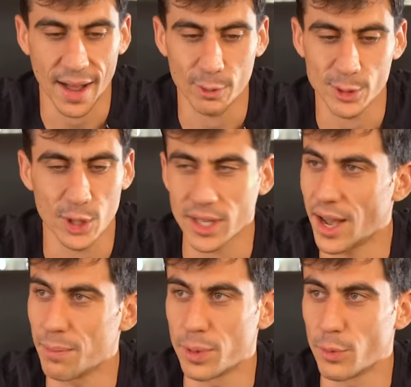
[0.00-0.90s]
I was not
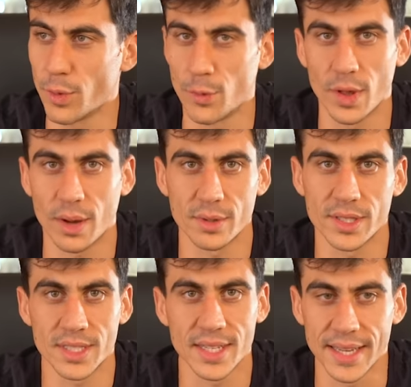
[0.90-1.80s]
happy with what I
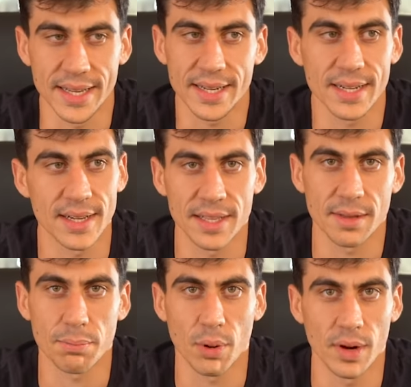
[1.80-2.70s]
was seeing in
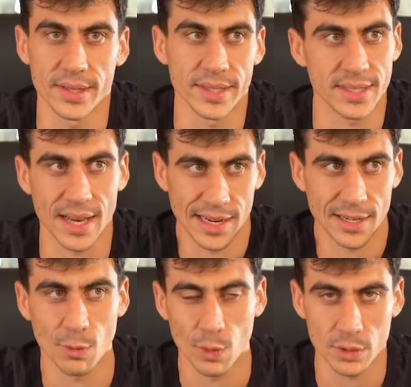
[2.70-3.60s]
the politics, and I
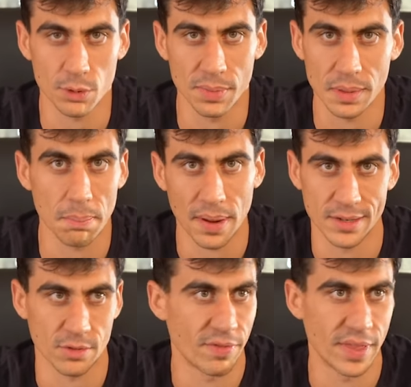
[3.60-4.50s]
didn't want to be
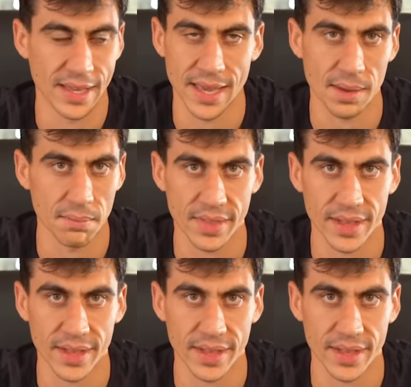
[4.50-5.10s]
part of the game